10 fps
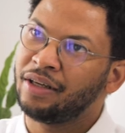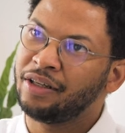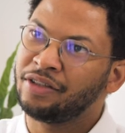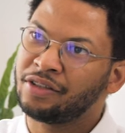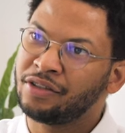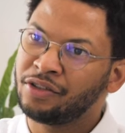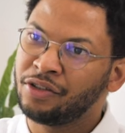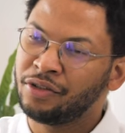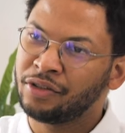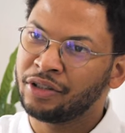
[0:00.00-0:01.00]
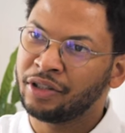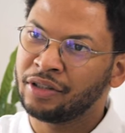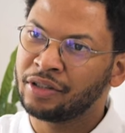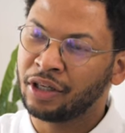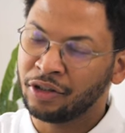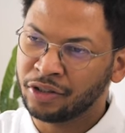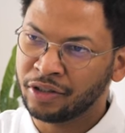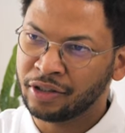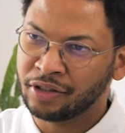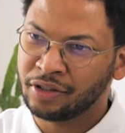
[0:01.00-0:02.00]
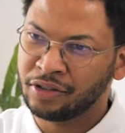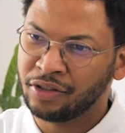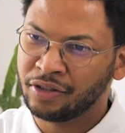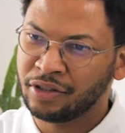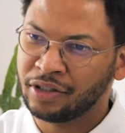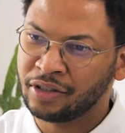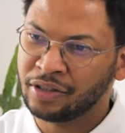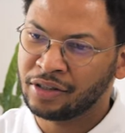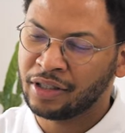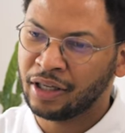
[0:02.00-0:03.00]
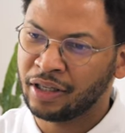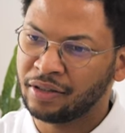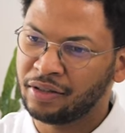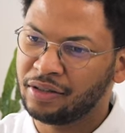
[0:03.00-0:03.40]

institutions, cultural institutions that